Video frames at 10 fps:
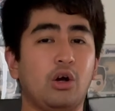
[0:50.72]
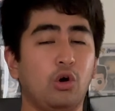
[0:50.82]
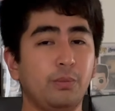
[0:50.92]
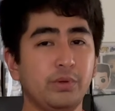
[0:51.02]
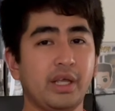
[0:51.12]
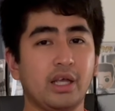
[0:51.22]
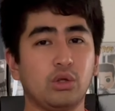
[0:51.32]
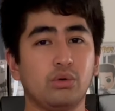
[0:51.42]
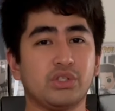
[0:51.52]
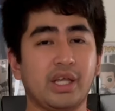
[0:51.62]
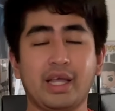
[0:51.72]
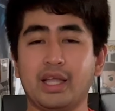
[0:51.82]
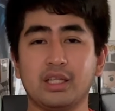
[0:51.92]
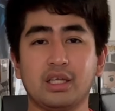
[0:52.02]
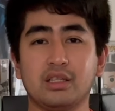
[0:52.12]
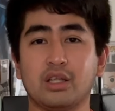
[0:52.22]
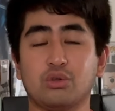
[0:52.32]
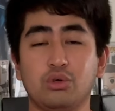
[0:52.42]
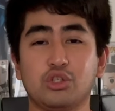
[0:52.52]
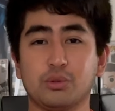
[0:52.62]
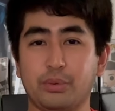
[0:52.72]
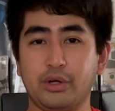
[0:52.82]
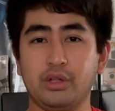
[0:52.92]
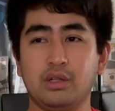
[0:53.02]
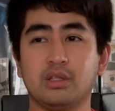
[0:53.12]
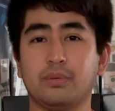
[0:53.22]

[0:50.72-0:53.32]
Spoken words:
hopefully I don't say anything that could spoil